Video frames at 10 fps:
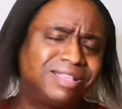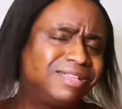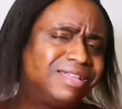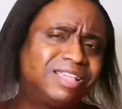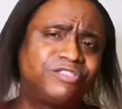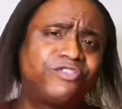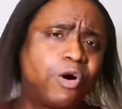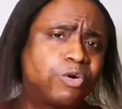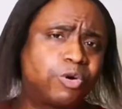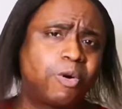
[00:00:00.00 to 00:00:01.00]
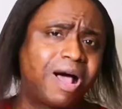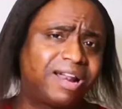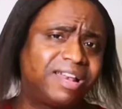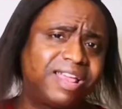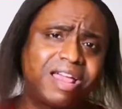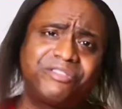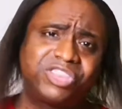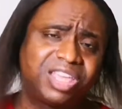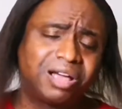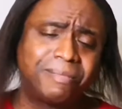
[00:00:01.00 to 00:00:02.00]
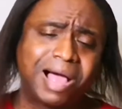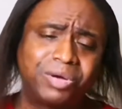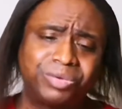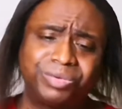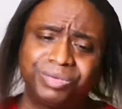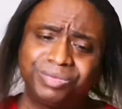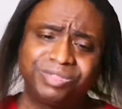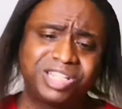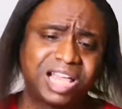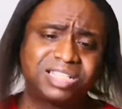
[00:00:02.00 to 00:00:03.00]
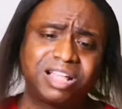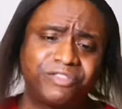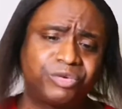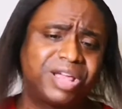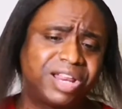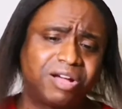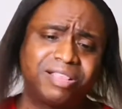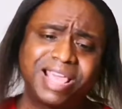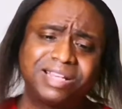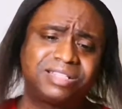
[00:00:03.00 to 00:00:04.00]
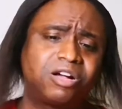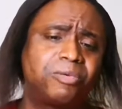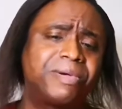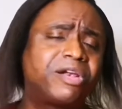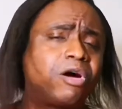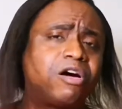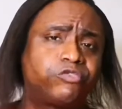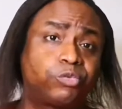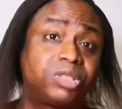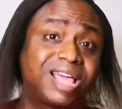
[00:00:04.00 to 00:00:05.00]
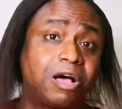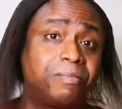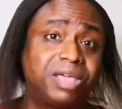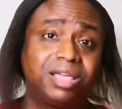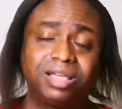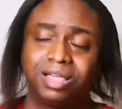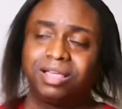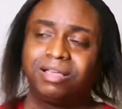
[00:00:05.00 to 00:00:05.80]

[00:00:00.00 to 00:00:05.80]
His vocal quality, everything about Jack Savaretti on that song Better Off Without Me,